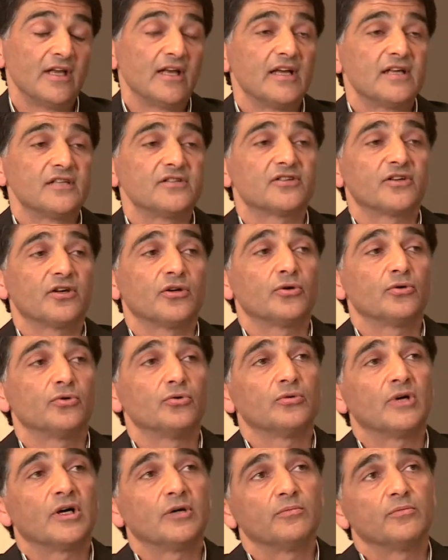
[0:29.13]
And
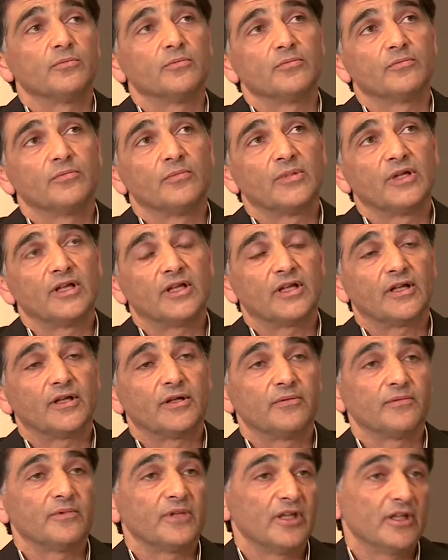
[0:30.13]
so
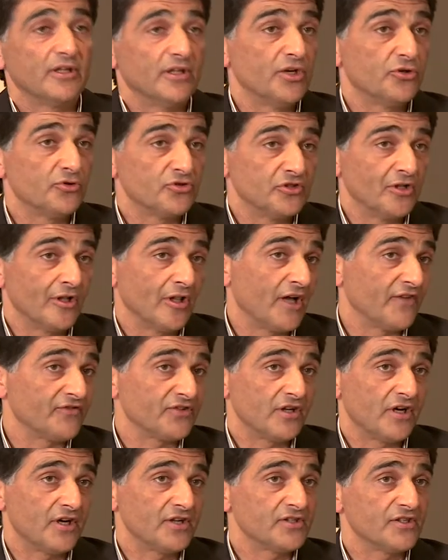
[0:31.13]
interest in the life
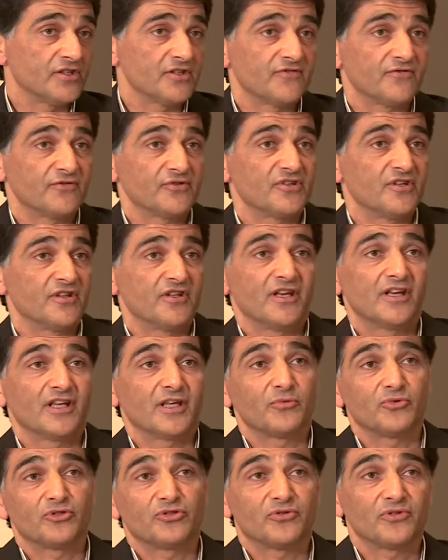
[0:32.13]
sciences for synthetic
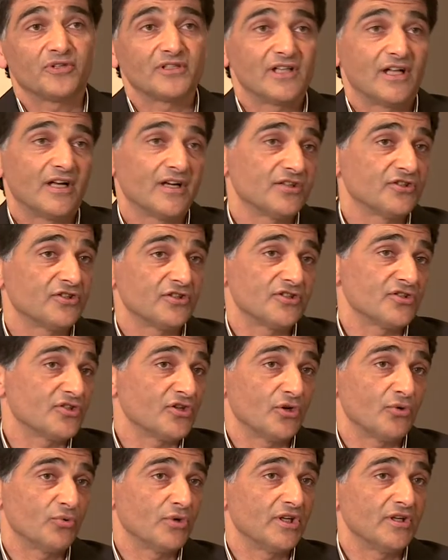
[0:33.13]
chemistry is large, and
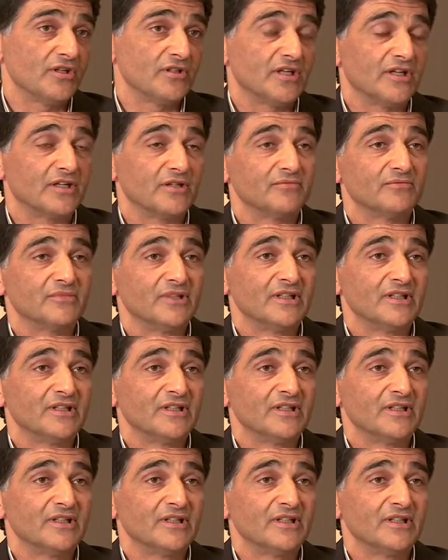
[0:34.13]
so we are